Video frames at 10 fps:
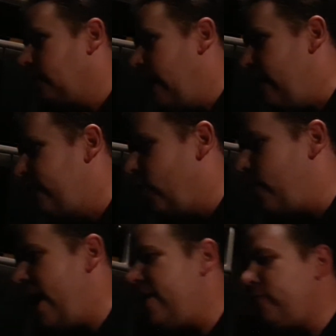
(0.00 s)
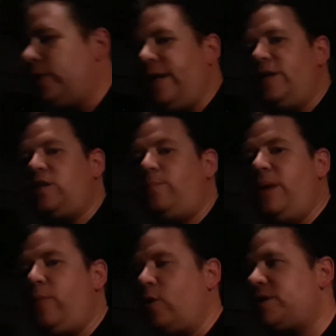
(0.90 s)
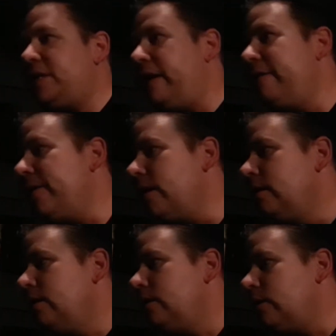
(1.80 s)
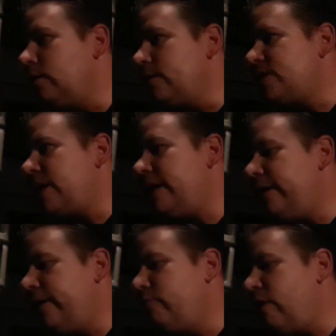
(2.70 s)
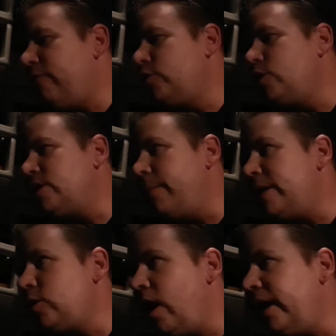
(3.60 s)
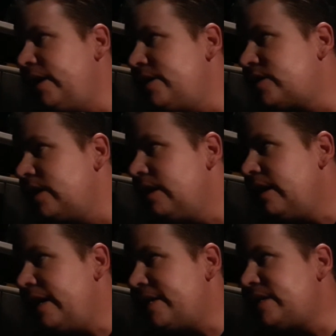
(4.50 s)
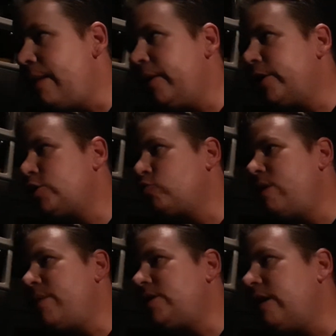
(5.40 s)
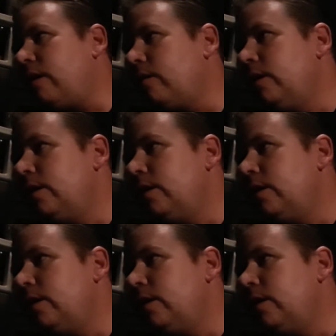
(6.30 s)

I feel bad for the innocent people in Syria. They're Syrian refugees. I'm not talking these Islamic extremists that are,